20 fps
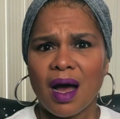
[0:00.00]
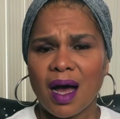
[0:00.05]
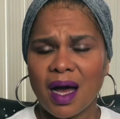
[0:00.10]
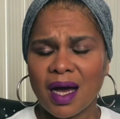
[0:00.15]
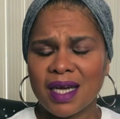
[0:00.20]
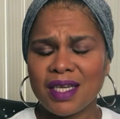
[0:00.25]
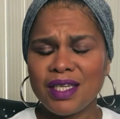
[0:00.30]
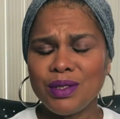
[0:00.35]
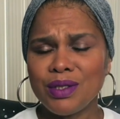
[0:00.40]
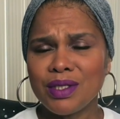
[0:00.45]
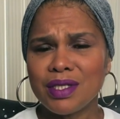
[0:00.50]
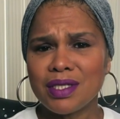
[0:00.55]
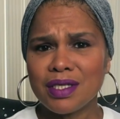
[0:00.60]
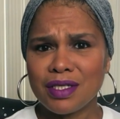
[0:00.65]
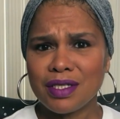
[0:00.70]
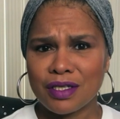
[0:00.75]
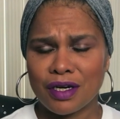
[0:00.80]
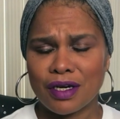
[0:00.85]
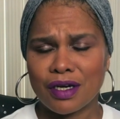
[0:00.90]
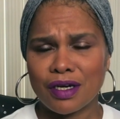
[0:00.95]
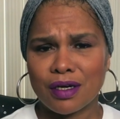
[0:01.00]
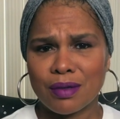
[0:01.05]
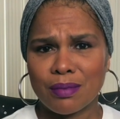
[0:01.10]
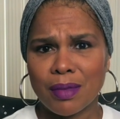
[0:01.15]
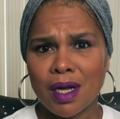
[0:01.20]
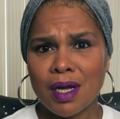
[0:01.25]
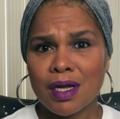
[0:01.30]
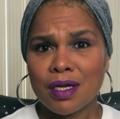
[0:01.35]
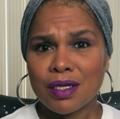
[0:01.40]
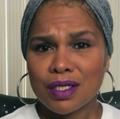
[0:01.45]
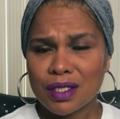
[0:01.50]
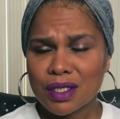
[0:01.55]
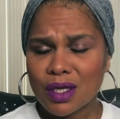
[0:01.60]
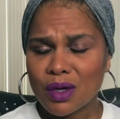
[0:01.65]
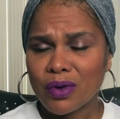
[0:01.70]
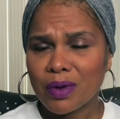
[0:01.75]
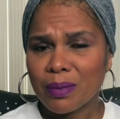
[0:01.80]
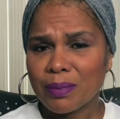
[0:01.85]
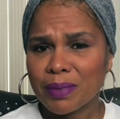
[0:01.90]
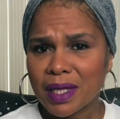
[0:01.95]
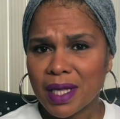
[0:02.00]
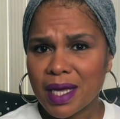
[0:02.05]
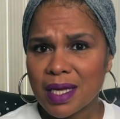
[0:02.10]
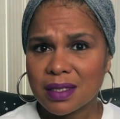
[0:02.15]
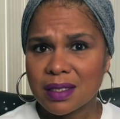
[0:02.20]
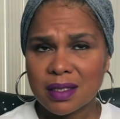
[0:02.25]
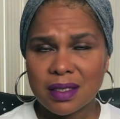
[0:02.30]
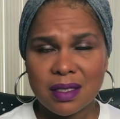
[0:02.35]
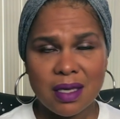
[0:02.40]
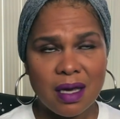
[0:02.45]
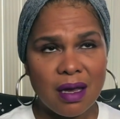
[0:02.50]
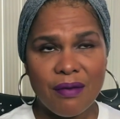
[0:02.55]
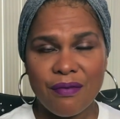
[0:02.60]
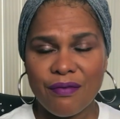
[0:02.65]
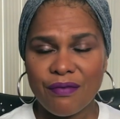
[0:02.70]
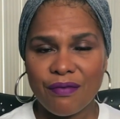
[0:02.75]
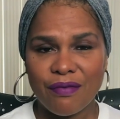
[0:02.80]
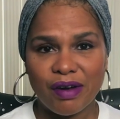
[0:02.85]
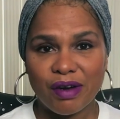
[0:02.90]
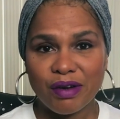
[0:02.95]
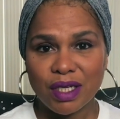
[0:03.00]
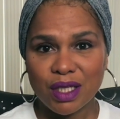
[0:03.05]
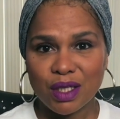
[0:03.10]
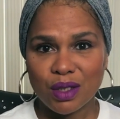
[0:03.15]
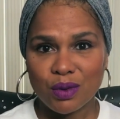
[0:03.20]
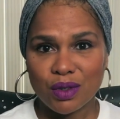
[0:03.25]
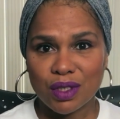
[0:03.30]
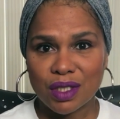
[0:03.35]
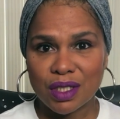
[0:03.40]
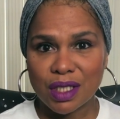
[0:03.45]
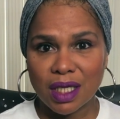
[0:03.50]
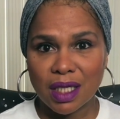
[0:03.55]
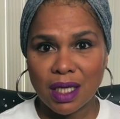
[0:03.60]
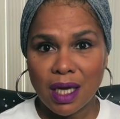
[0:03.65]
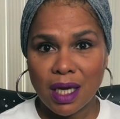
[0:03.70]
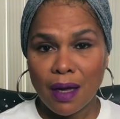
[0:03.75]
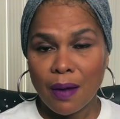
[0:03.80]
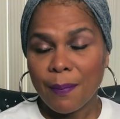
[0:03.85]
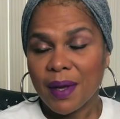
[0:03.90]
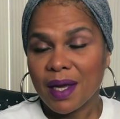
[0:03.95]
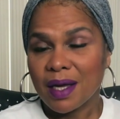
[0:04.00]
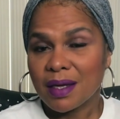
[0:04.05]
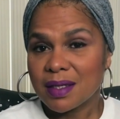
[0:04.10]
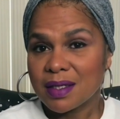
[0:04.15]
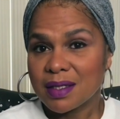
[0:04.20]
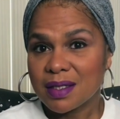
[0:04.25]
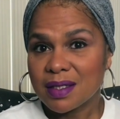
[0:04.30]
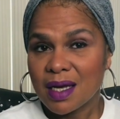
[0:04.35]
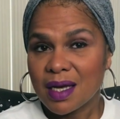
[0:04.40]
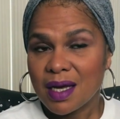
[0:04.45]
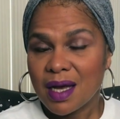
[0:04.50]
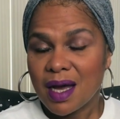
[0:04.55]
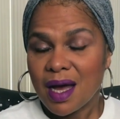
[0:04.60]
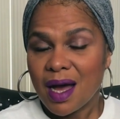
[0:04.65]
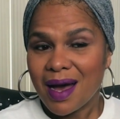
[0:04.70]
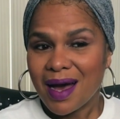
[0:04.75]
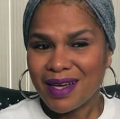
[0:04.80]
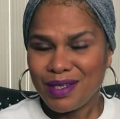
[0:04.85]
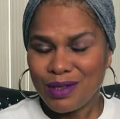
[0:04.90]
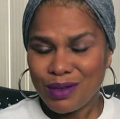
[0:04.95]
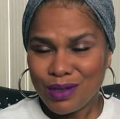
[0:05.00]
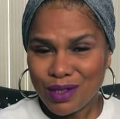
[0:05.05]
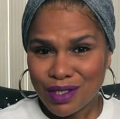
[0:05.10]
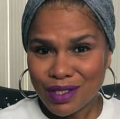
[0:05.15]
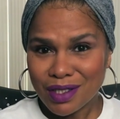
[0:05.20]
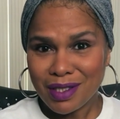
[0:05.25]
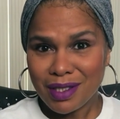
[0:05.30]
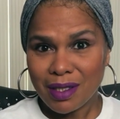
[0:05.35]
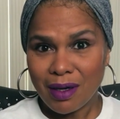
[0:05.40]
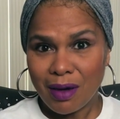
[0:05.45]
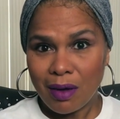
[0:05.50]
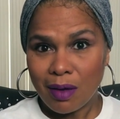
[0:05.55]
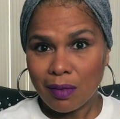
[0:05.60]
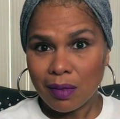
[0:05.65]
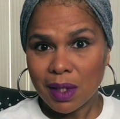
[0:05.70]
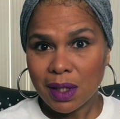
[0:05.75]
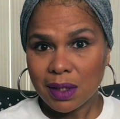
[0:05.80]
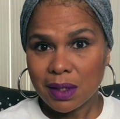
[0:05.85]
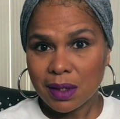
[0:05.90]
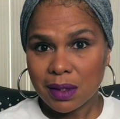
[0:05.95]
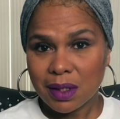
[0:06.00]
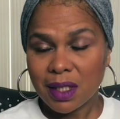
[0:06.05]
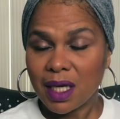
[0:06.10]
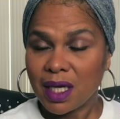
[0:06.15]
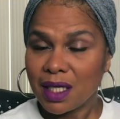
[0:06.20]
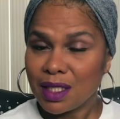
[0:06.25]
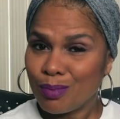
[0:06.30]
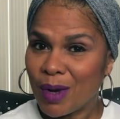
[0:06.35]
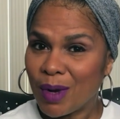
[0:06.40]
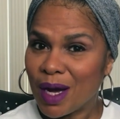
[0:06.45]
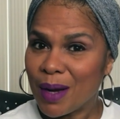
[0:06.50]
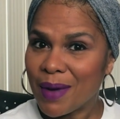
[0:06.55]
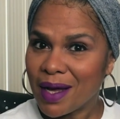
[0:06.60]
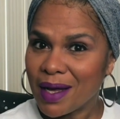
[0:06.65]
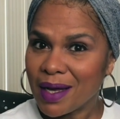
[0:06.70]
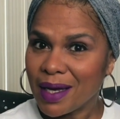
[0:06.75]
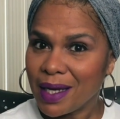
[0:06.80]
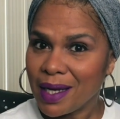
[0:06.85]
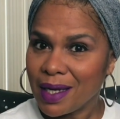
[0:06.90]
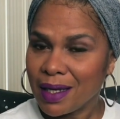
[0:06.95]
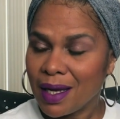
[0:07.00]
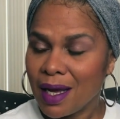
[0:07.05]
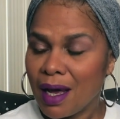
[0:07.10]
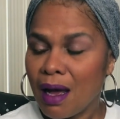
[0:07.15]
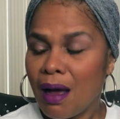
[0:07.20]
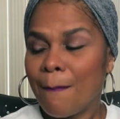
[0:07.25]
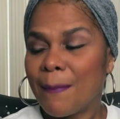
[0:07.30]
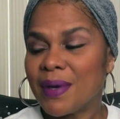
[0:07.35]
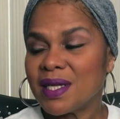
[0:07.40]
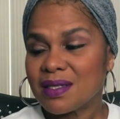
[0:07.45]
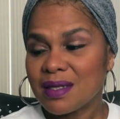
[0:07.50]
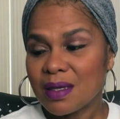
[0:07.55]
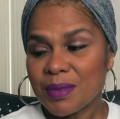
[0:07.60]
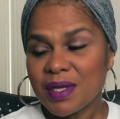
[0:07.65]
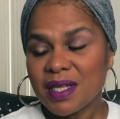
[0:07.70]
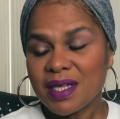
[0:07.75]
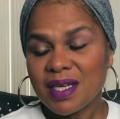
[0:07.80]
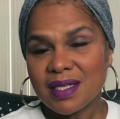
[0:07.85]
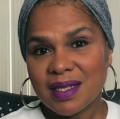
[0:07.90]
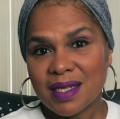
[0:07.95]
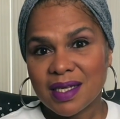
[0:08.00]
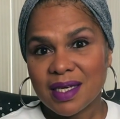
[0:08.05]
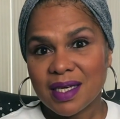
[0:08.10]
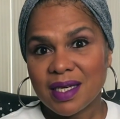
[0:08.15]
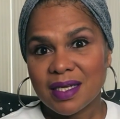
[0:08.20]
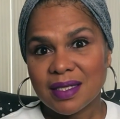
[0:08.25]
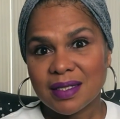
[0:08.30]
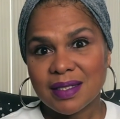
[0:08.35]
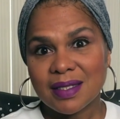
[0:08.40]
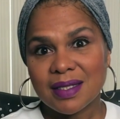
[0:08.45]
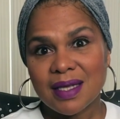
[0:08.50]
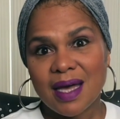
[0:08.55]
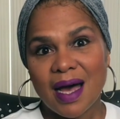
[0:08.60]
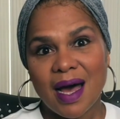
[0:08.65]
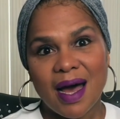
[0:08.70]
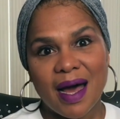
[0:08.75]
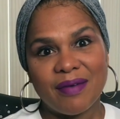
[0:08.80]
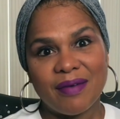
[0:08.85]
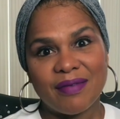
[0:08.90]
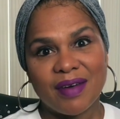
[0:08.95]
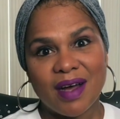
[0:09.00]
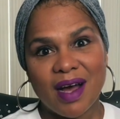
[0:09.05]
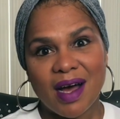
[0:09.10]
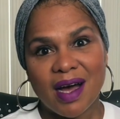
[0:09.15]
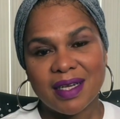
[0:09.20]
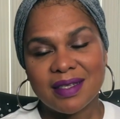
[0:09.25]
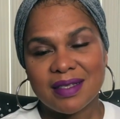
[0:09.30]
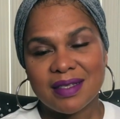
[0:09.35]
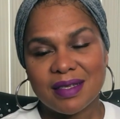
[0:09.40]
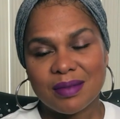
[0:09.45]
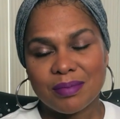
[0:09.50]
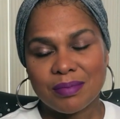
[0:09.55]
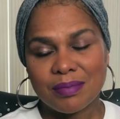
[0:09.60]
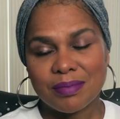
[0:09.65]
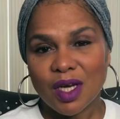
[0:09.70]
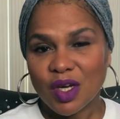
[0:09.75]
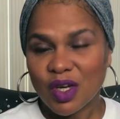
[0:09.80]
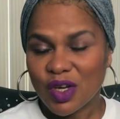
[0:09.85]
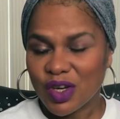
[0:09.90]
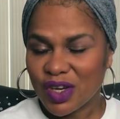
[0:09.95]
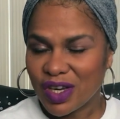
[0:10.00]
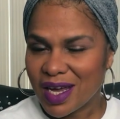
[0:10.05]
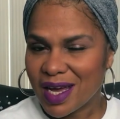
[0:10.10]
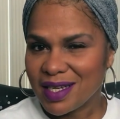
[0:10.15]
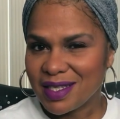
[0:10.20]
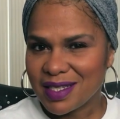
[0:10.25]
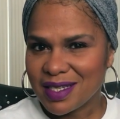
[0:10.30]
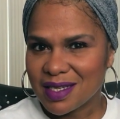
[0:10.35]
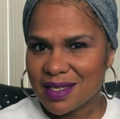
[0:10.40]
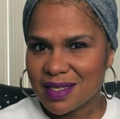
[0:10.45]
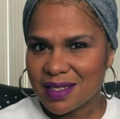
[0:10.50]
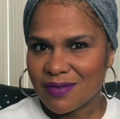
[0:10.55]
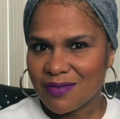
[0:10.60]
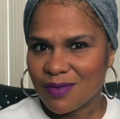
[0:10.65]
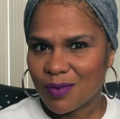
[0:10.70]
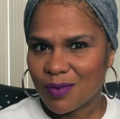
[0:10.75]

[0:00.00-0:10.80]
I use the term sewing plans very loosely because I usually always change my mind, but some of these things I've got some good ideas of